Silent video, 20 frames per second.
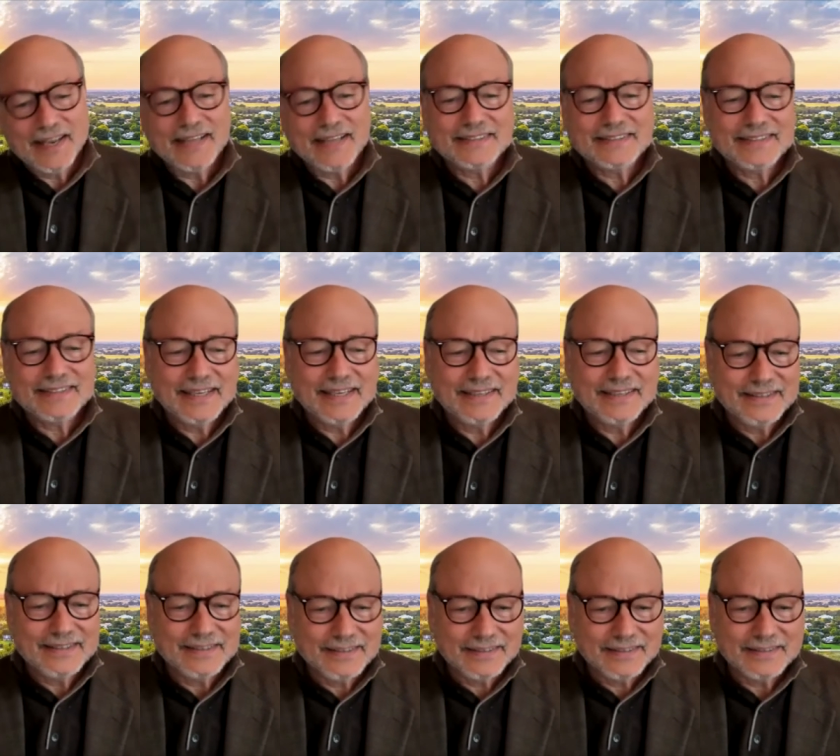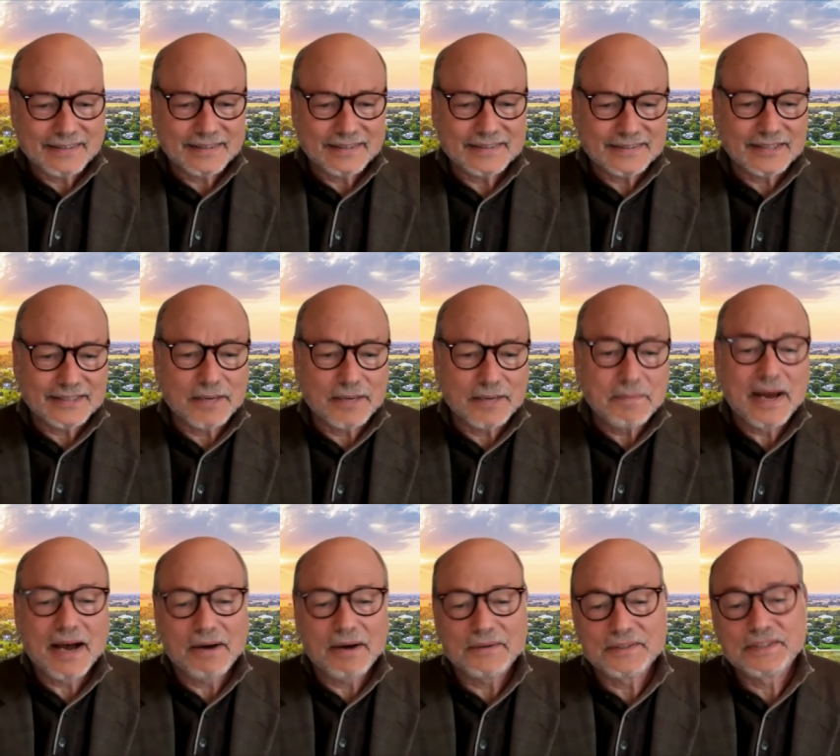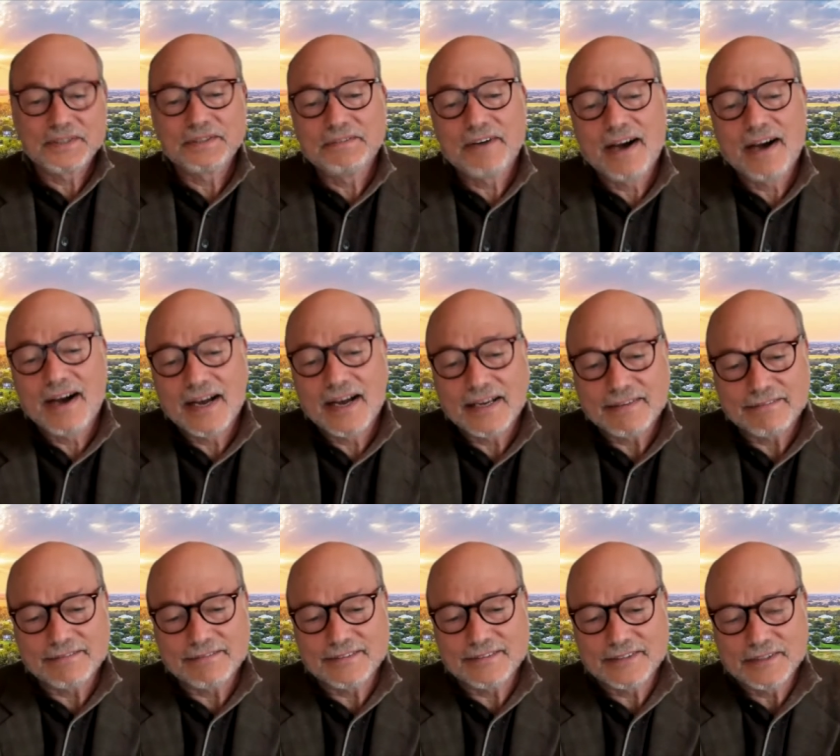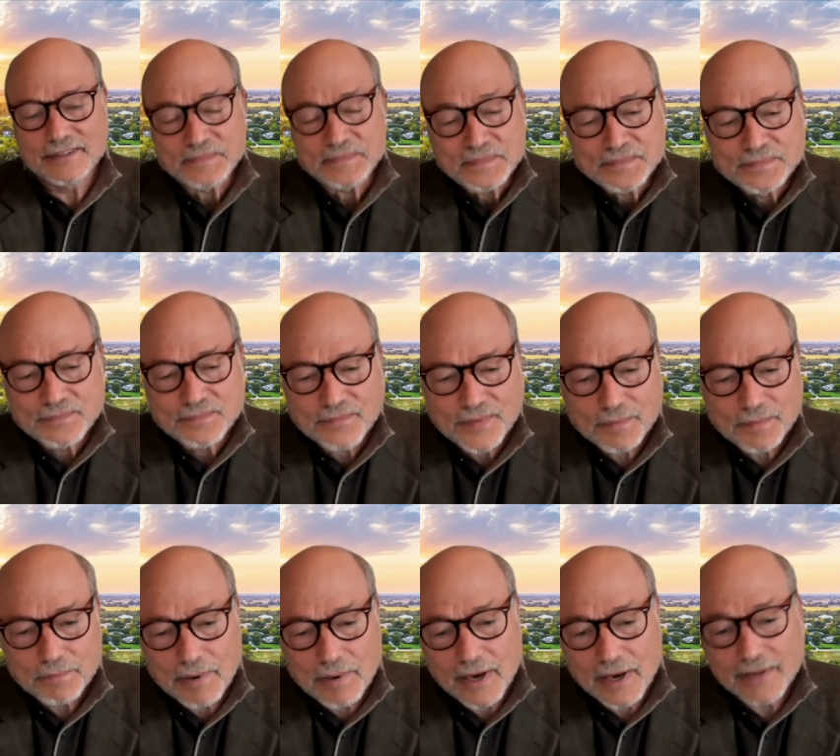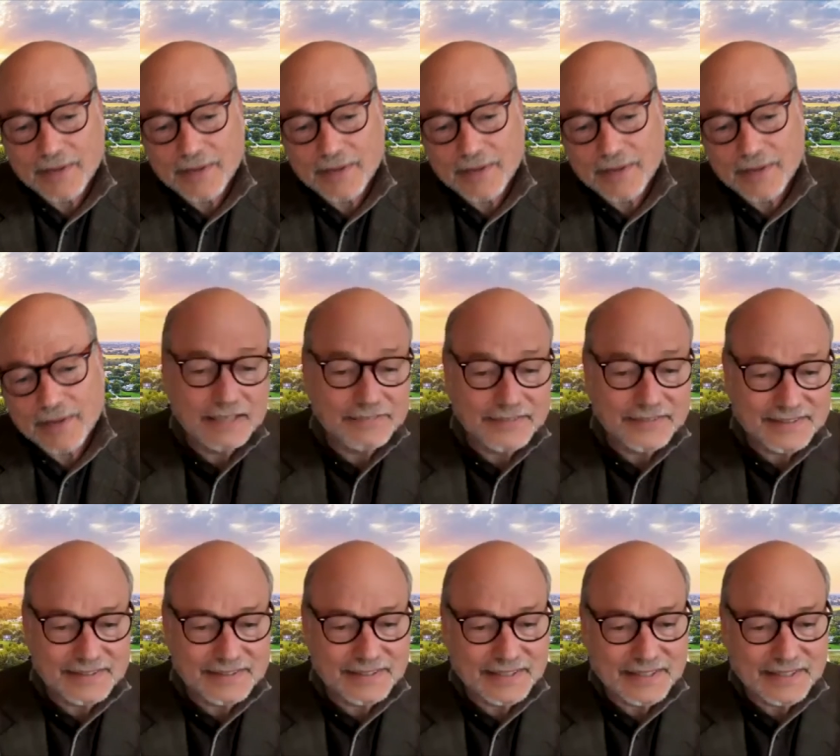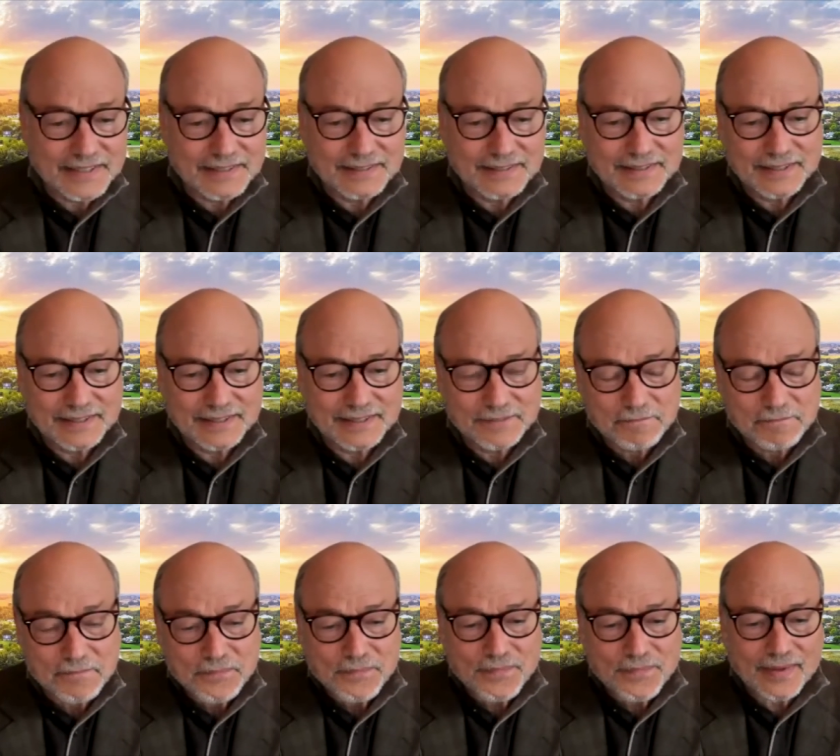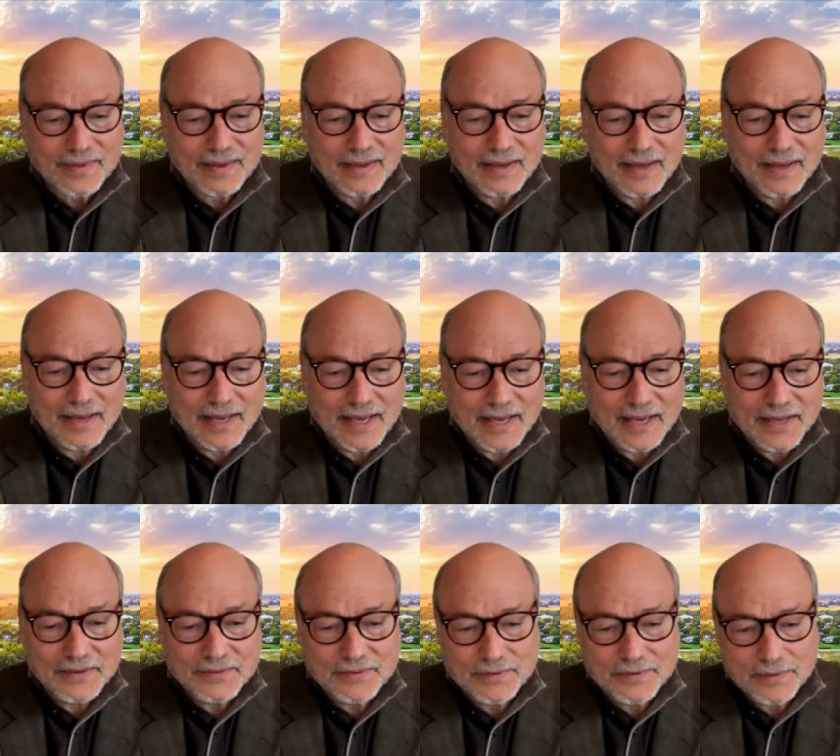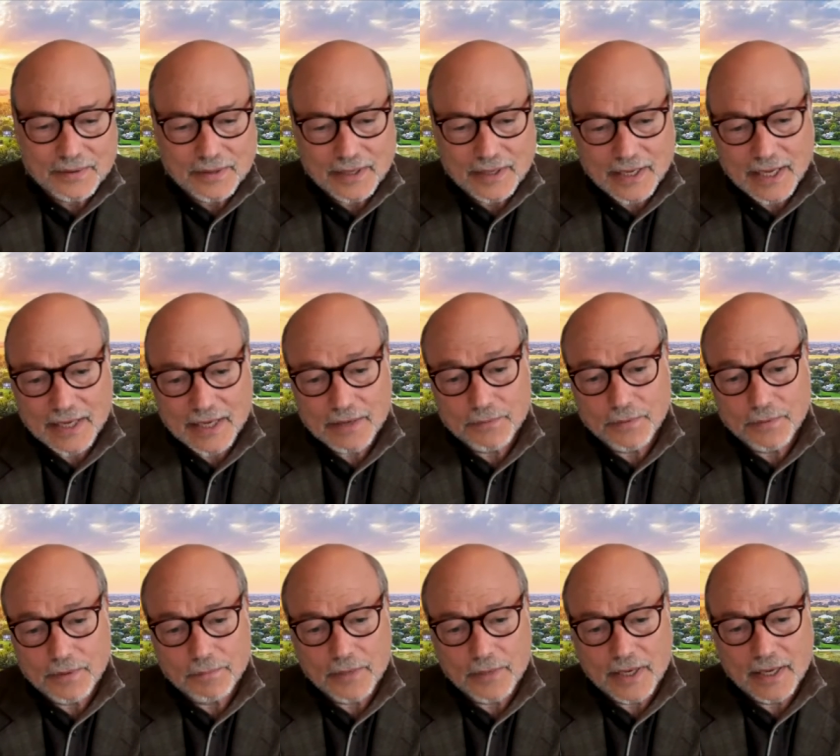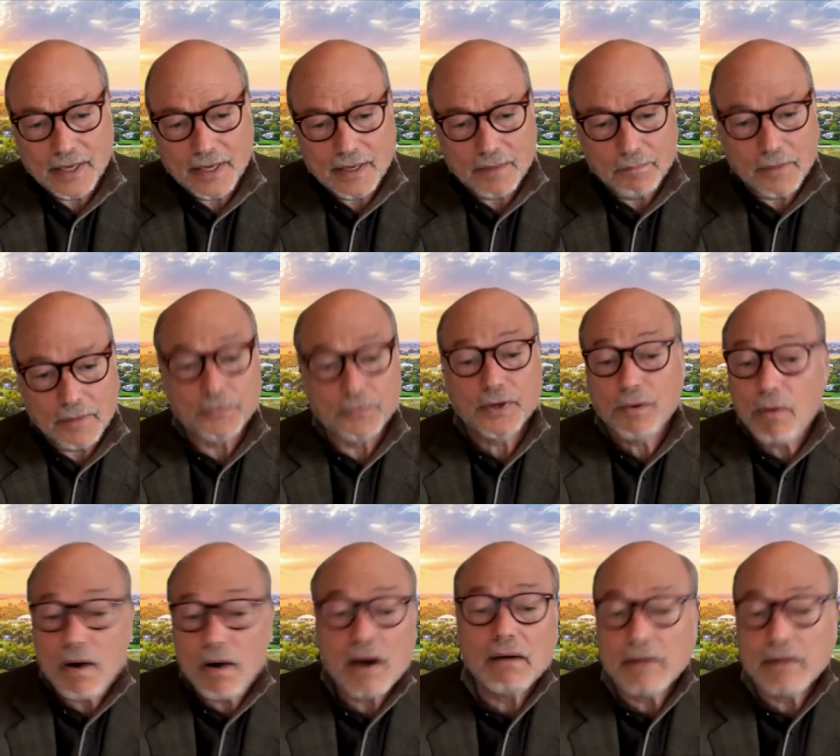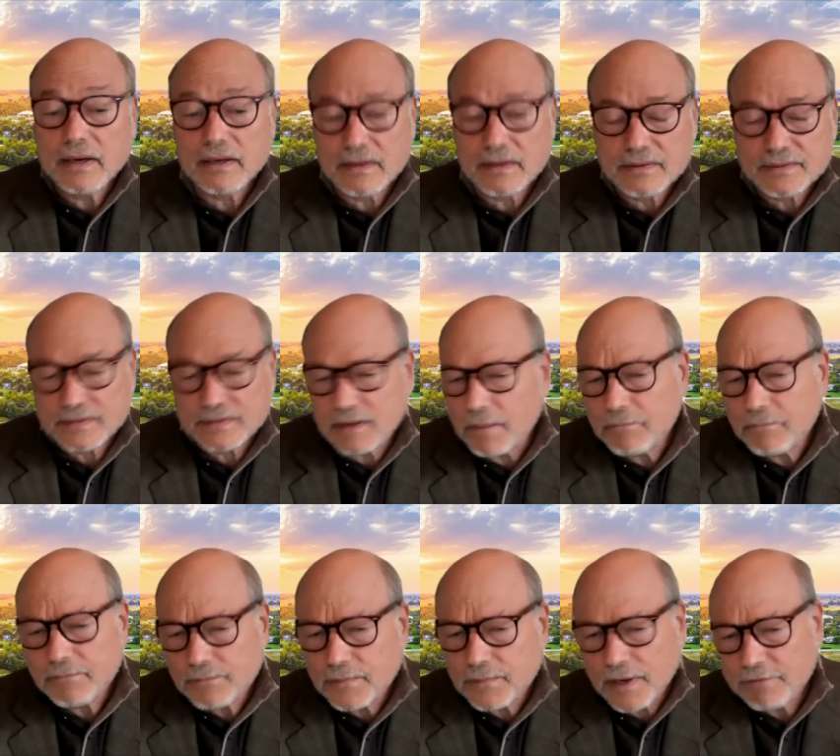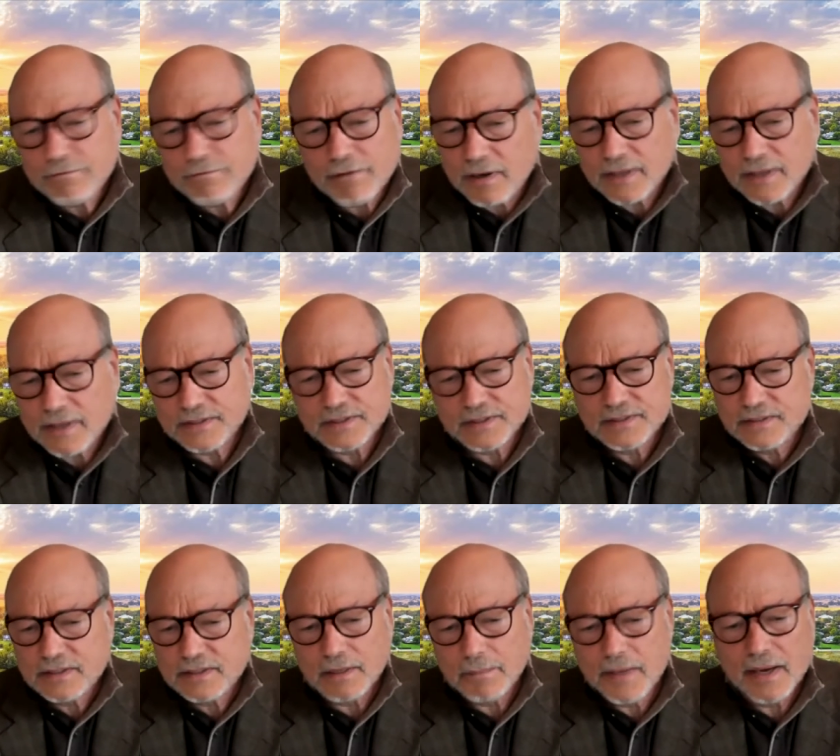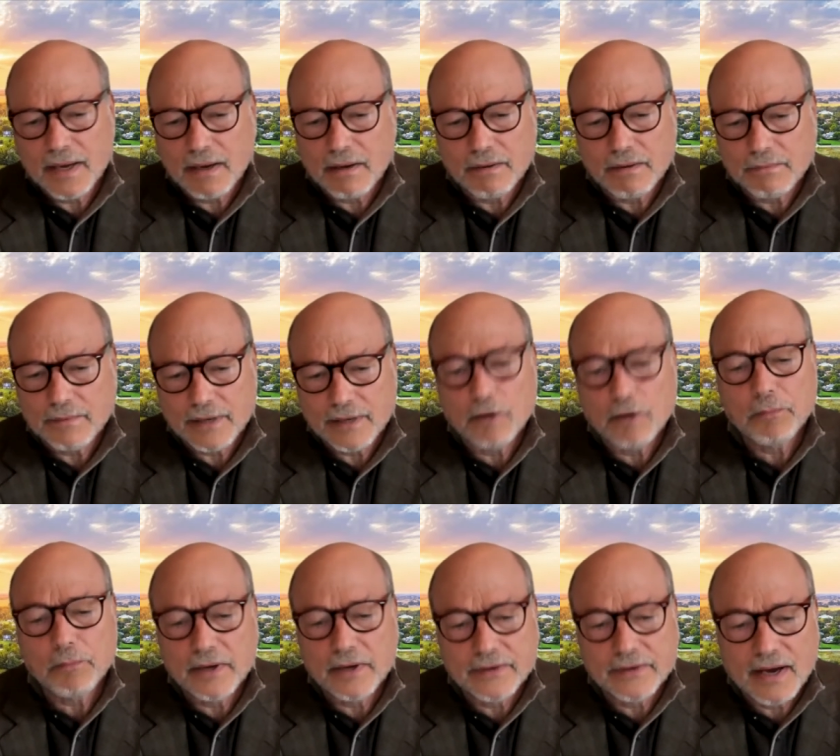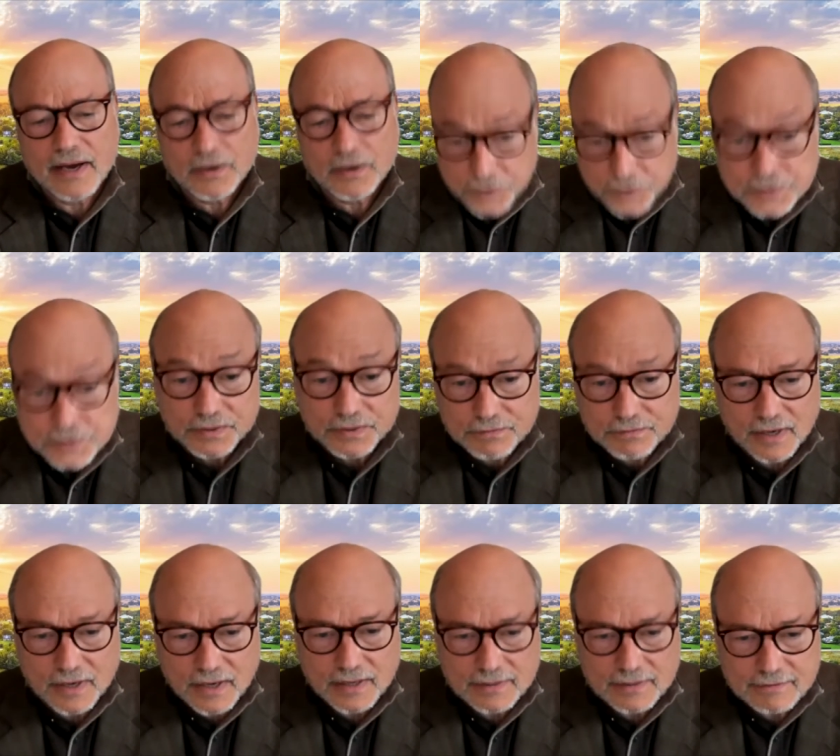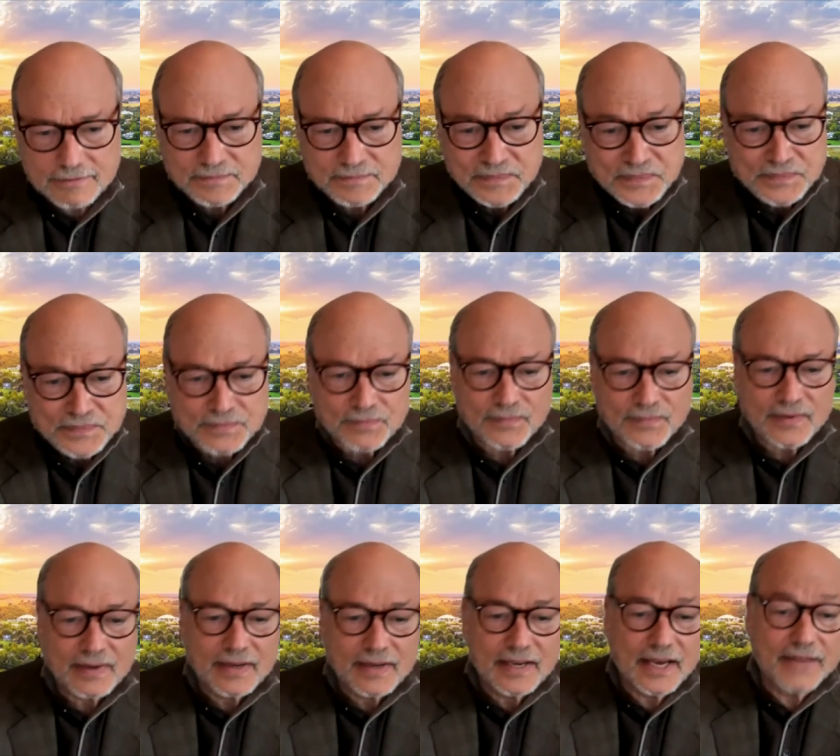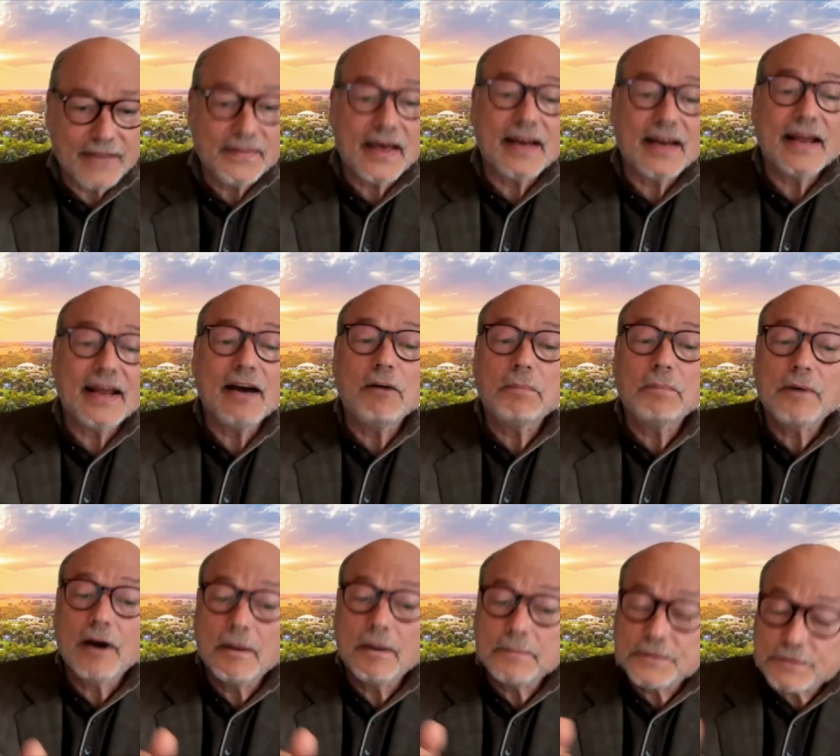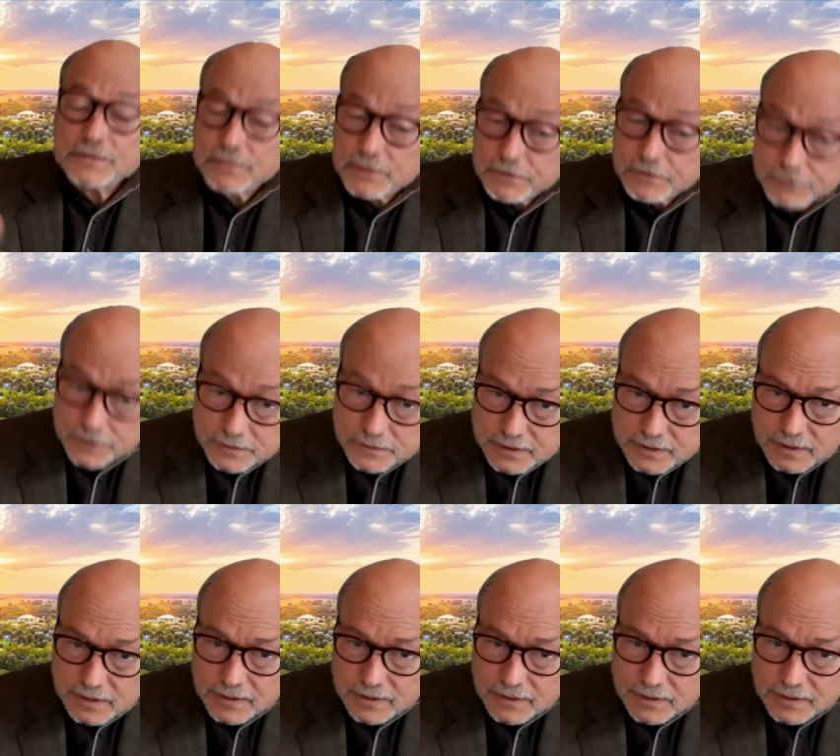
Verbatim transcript: say the Earth somehow survives by the skin of its teeth and and uh, but requiring some advice and some help help on how to survive and that help comes from the future